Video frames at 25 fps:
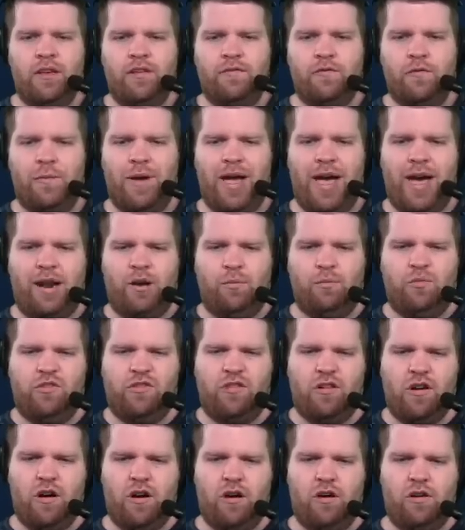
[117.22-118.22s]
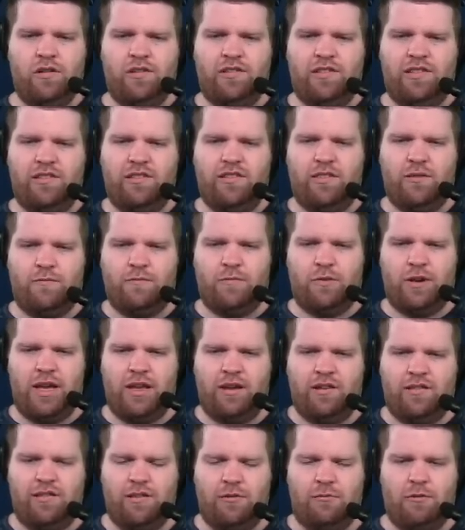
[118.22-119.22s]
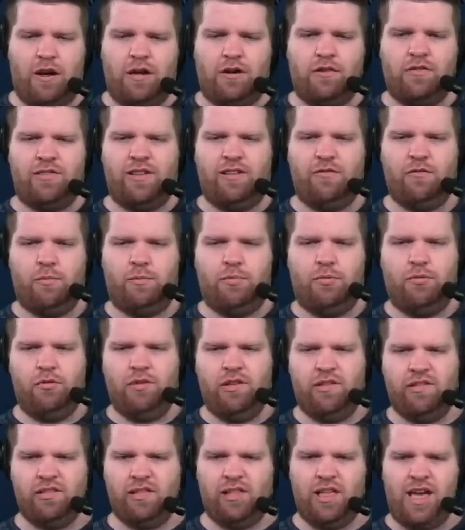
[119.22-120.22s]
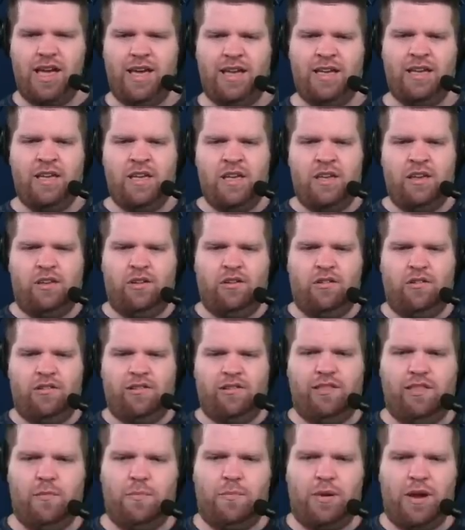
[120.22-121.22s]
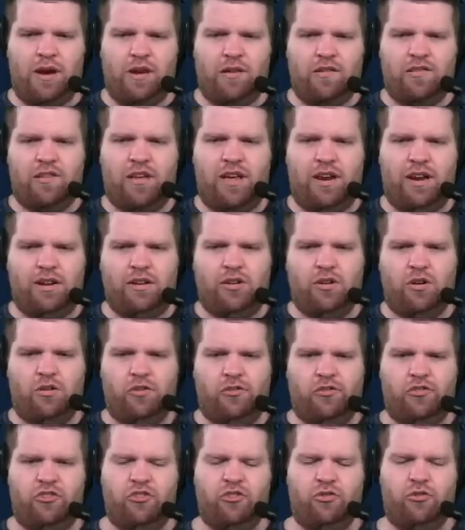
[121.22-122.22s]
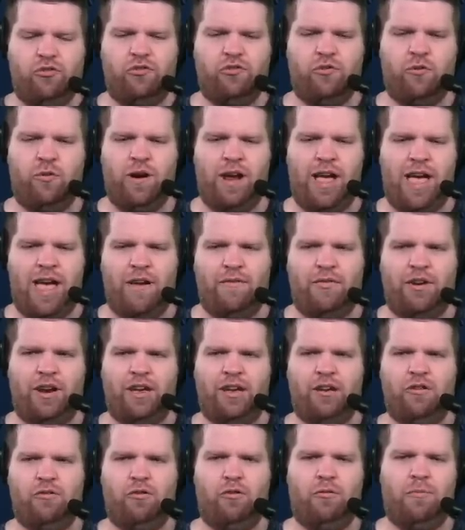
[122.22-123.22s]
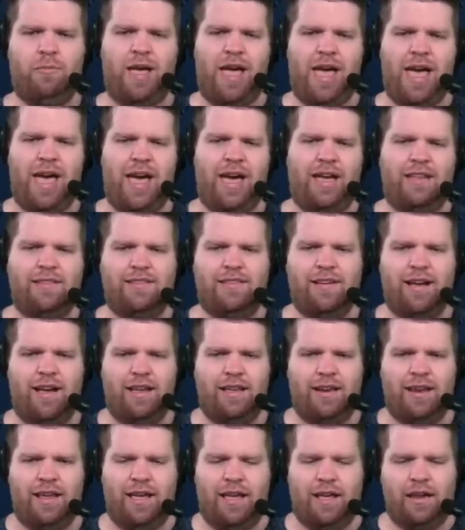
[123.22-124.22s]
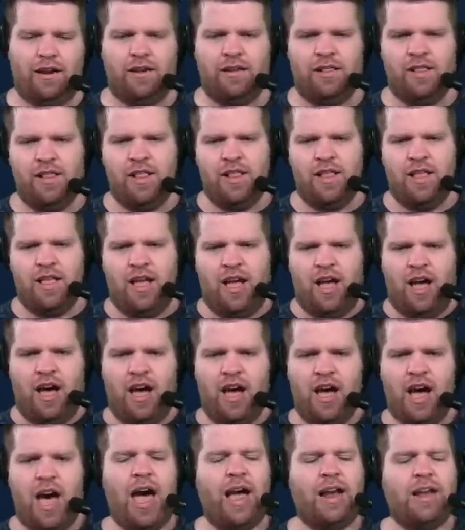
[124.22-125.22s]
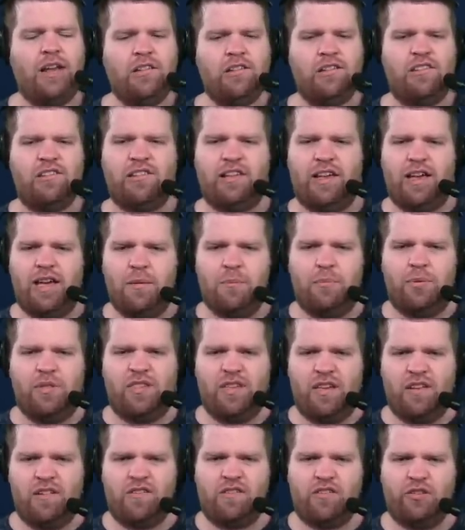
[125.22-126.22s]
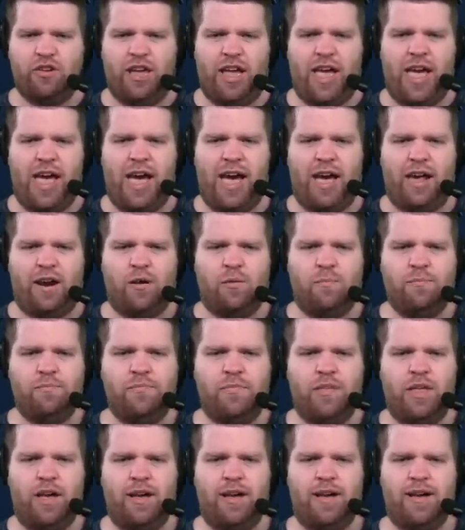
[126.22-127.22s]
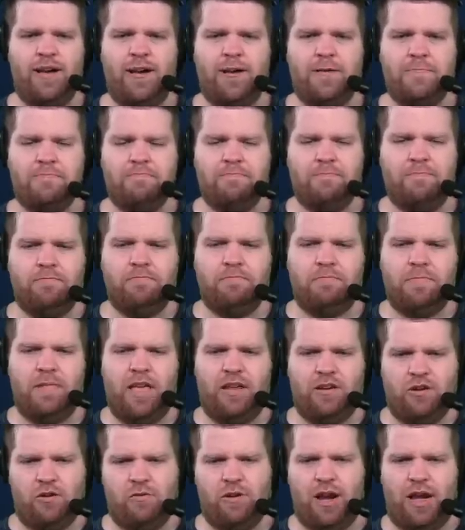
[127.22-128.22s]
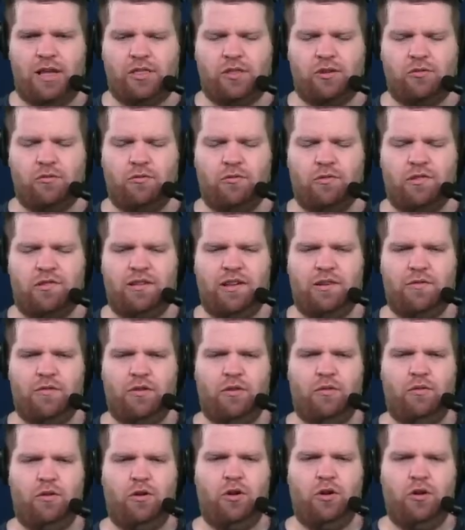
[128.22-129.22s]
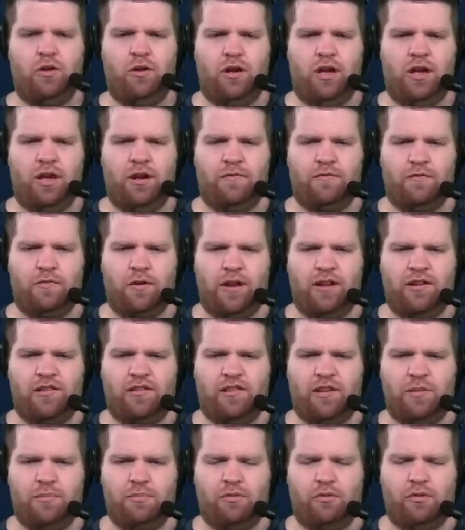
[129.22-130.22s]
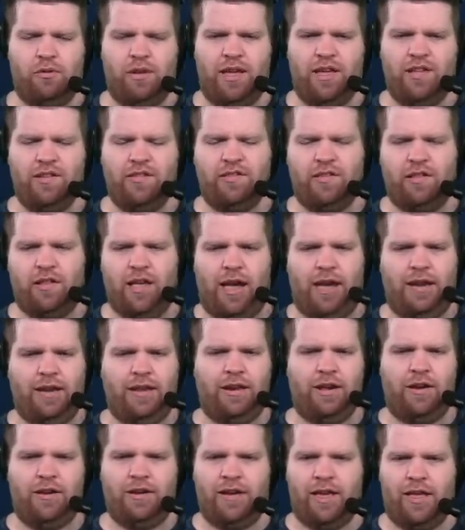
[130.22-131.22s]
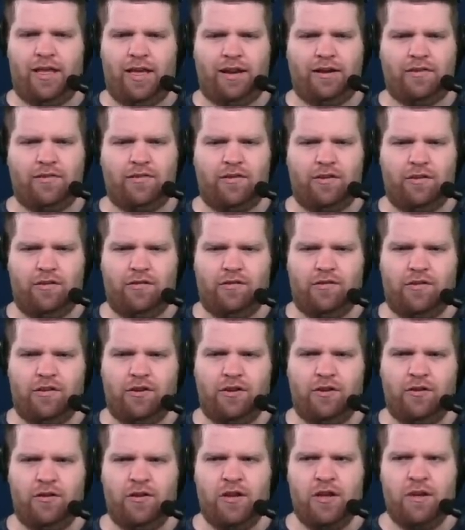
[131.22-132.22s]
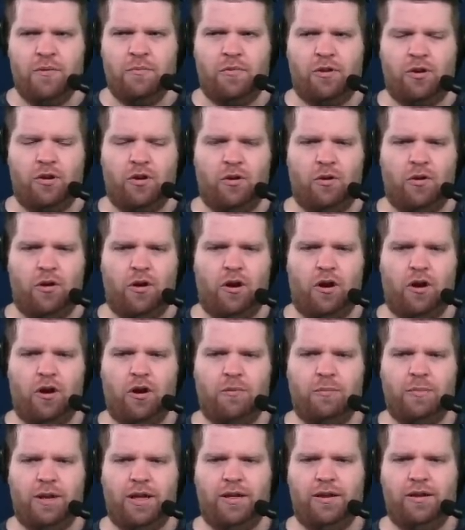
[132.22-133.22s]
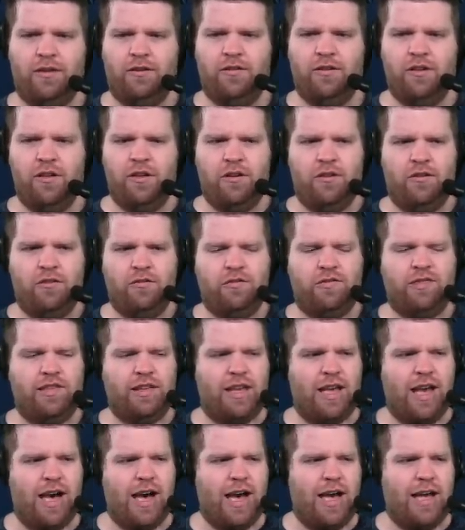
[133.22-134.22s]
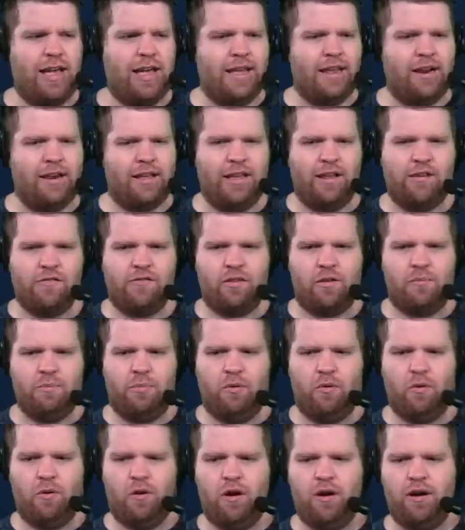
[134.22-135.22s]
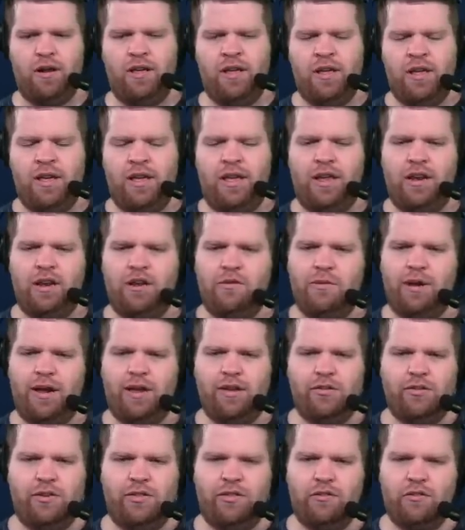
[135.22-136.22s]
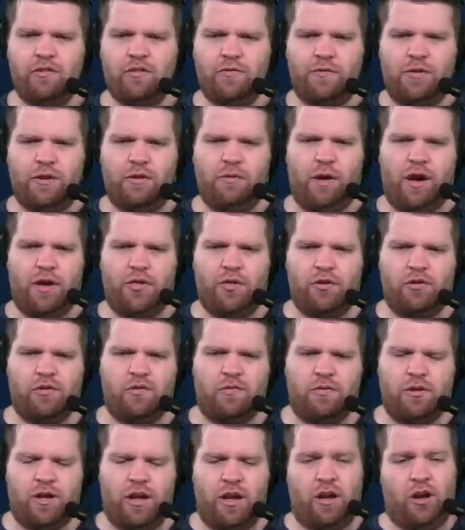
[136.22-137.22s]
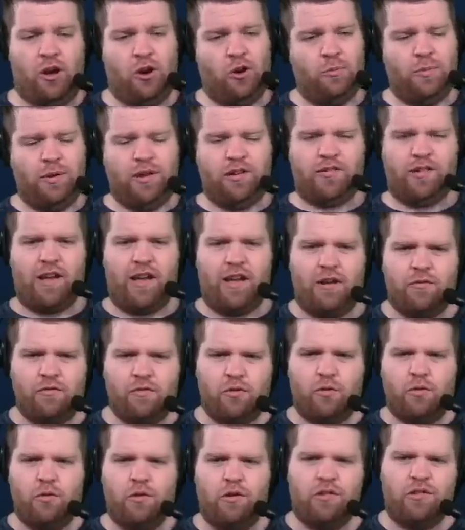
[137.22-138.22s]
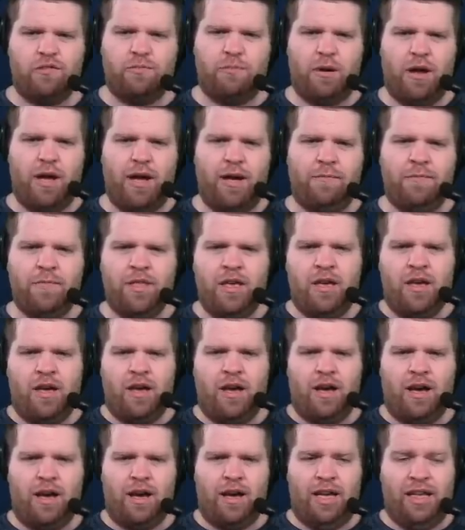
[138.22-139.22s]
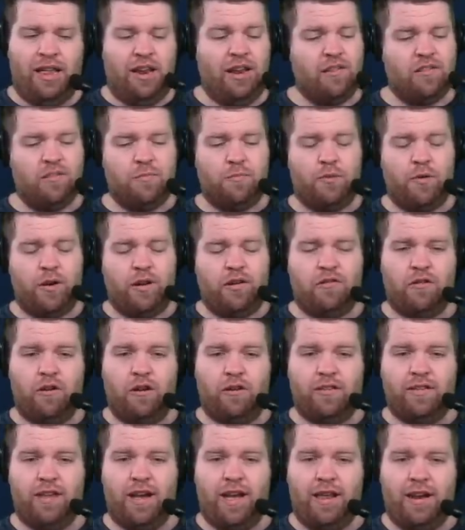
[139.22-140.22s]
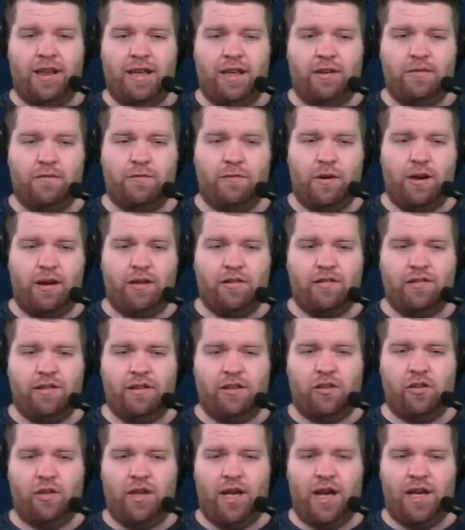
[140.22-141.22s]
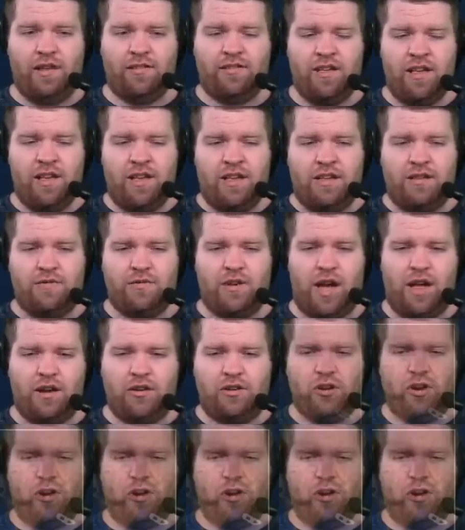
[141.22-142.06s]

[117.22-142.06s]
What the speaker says: From Adam Charles, since the free agency wide receiver pool is light, could the Bears signing Dalton Schultz or Evan Ingram at tight end? I could see it potentially, Adam. And you're right, the receiver free agency pool is light. You know, you got like Juju, Mecole Hardman. Who's the guy? Kendrick Bourne in New England. There's a few others. OBJ, of course. But it is a pretty strong tight end free agency class. You've got